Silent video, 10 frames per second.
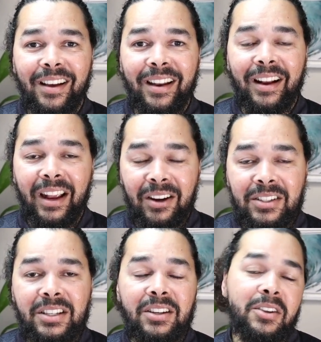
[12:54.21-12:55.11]
And I
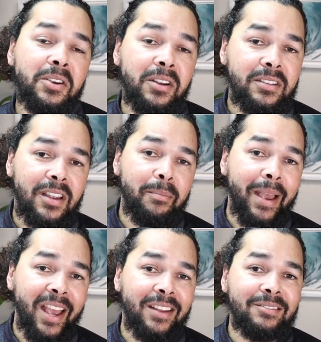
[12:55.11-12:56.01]
guarantee you're going to say,
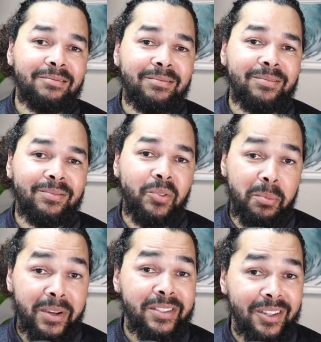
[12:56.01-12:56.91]
man, we
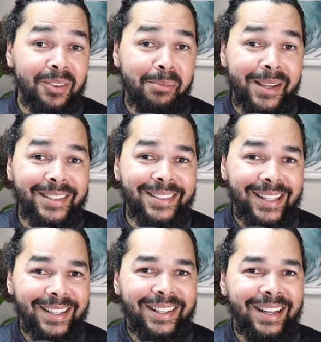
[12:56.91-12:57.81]
missed it a little bit.
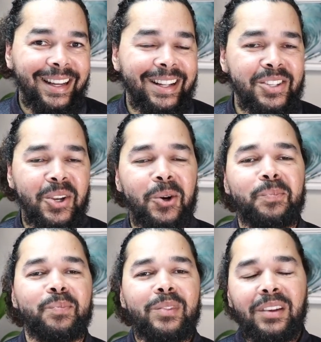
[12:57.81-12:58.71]
And so
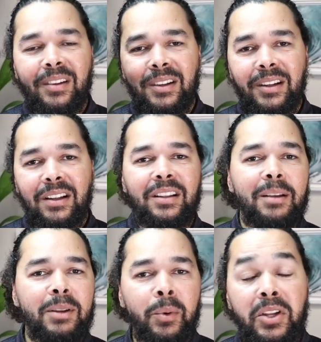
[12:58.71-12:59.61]

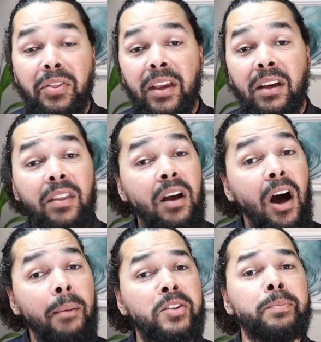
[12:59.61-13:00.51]
let me know what you think in the
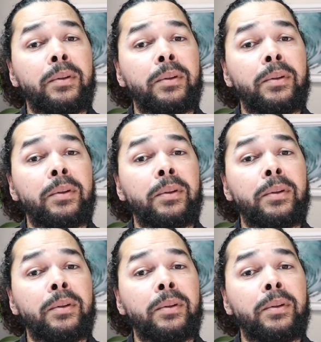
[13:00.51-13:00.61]
comments